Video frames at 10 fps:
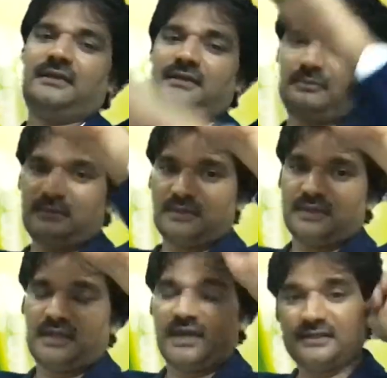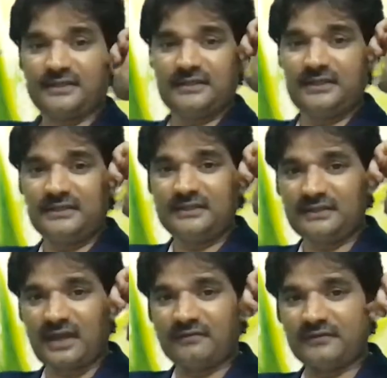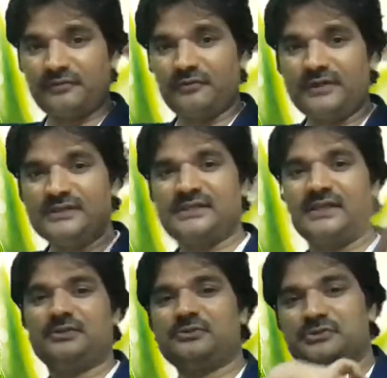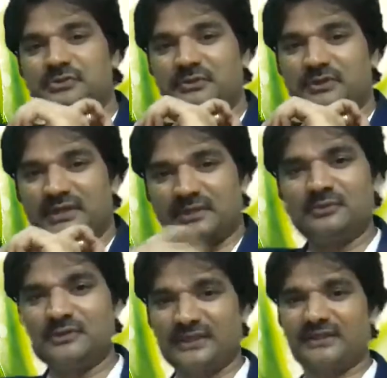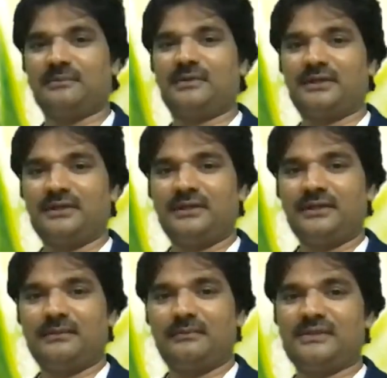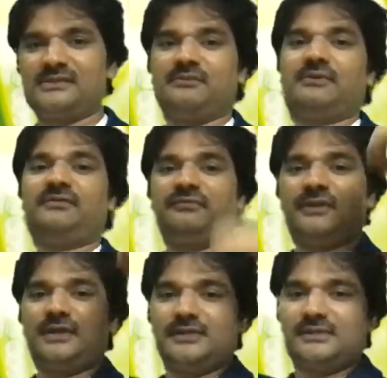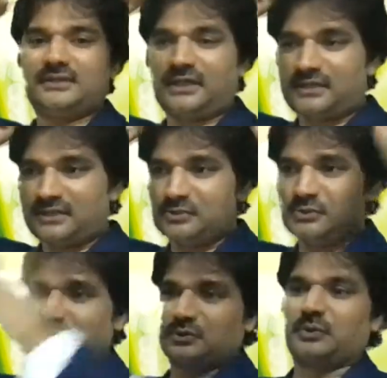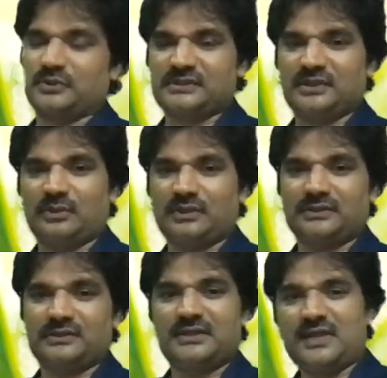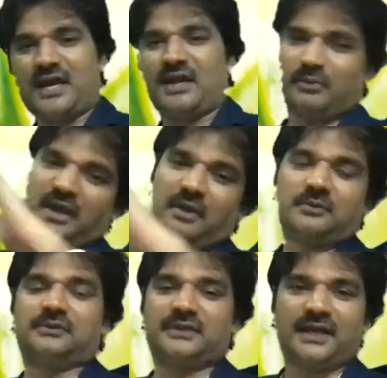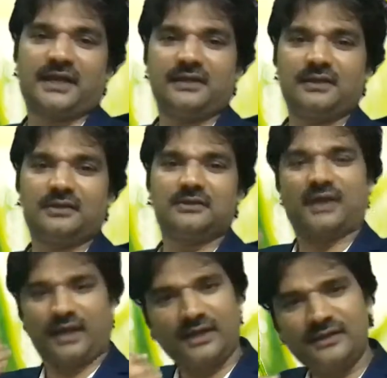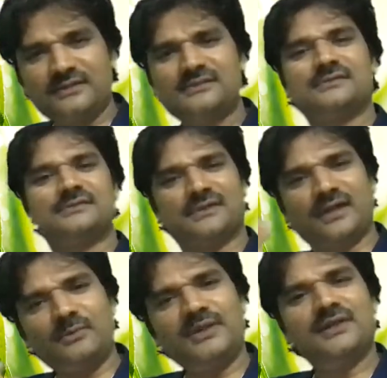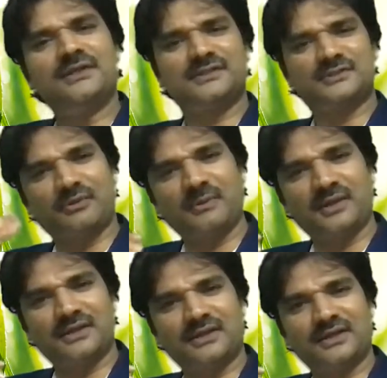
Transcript: And then later, after a few days, they used to even remove that dabba. Means even if we, and they used to throw us in the water and we to try a lot. And then we learned swimming.